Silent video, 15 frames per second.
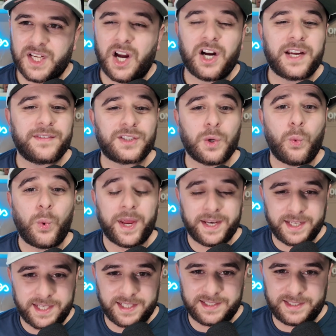I'll give us a
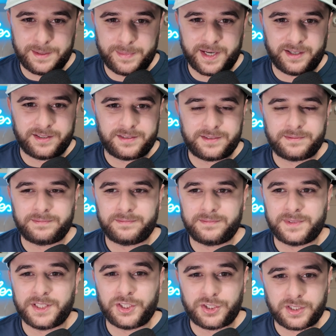win against the Bears
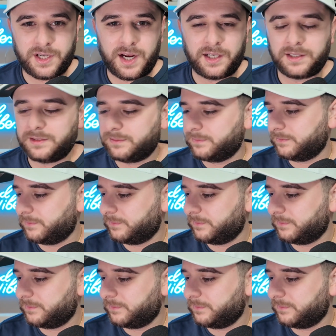in Chicago,